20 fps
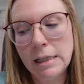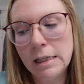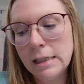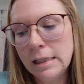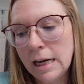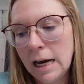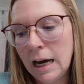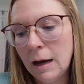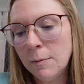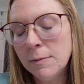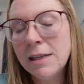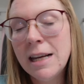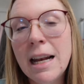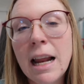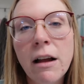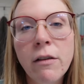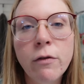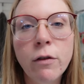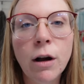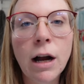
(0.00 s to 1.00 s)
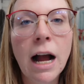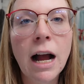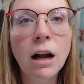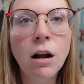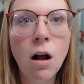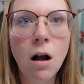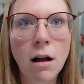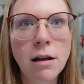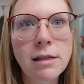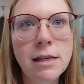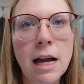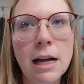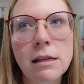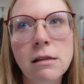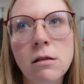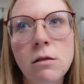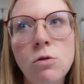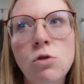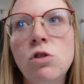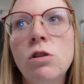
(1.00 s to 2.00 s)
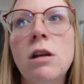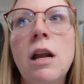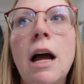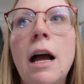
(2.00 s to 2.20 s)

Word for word: to Sam's. And I forgot contact solution.